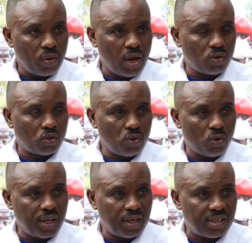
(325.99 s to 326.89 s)
We are also
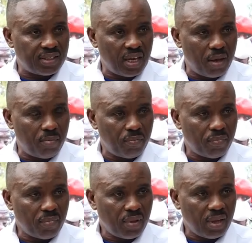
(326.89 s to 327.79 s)
doing the same
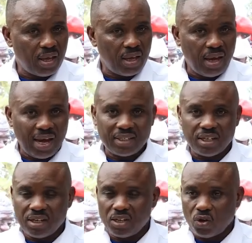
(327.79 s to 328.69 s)
at
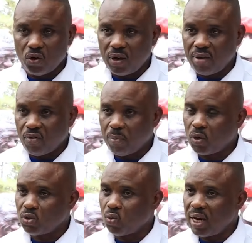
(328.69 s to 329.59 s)
a regional level,
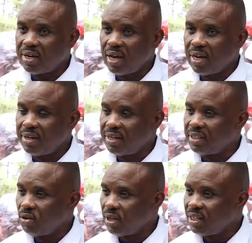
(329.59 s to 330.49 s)
because we had
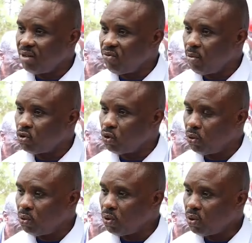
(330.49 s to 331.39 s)
informed
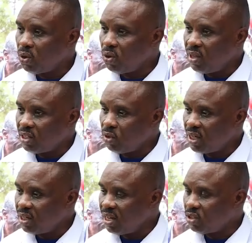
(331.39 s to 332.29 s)
you that
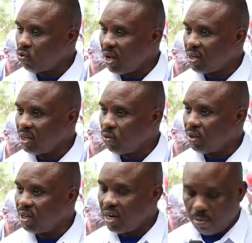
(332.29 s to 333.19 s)
we are networking
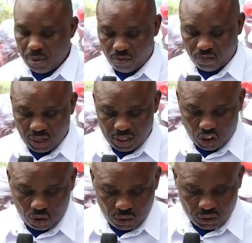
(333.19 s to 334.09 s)
with a number of
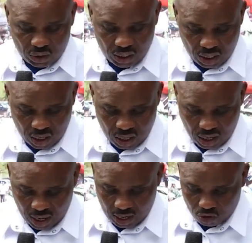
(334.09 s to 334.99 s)
NGOs
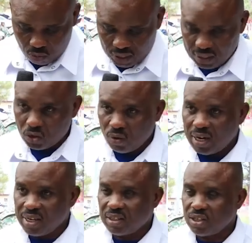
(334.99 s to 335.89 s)
and human rights
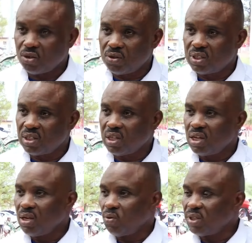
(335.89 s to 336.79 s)
organizations
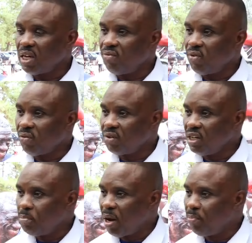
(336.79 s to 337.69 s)
which are involved
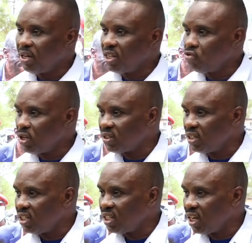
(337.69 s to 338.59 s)
in public interest
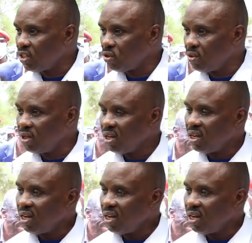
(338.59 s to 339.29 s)
litigation